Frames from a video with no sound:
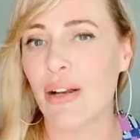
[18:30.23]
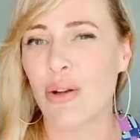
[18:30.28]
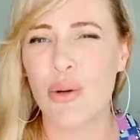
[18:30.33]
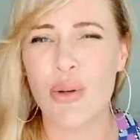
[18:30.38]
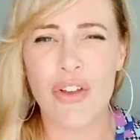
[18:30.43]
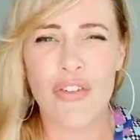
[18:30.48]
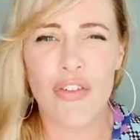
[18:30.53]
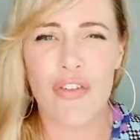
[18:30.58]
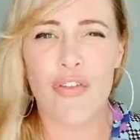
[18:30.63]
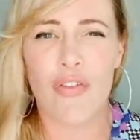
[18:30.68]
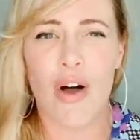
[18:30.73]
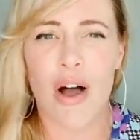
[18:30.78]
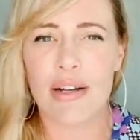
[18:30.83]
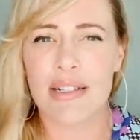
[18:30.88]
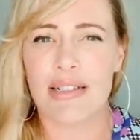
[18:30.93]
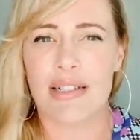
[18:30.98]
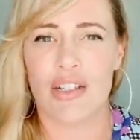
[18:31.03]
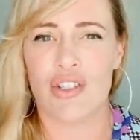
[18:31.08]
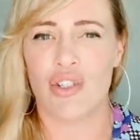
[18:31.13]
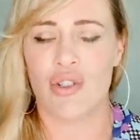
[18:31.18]
Who the fuck
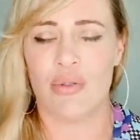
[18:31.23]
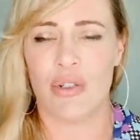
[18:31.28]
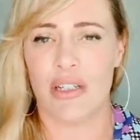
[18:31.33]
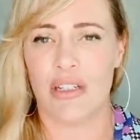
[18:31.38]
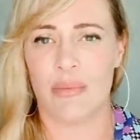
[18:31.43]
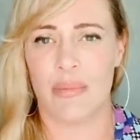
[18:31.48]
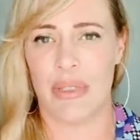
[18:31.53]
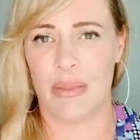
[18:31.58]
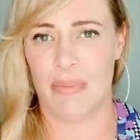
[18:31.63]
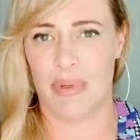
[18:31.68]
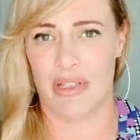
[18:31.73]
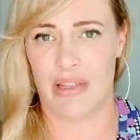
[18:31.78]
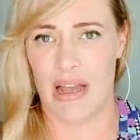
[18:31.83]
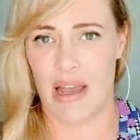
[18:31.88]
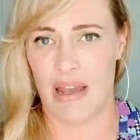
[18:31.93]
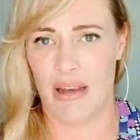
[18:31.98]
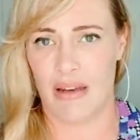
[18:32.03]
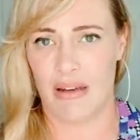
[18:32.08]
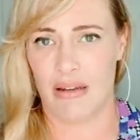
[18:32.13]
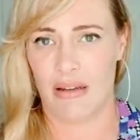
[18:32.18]
says you need to be
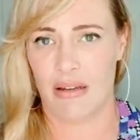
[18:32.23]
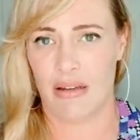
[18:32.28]
polite?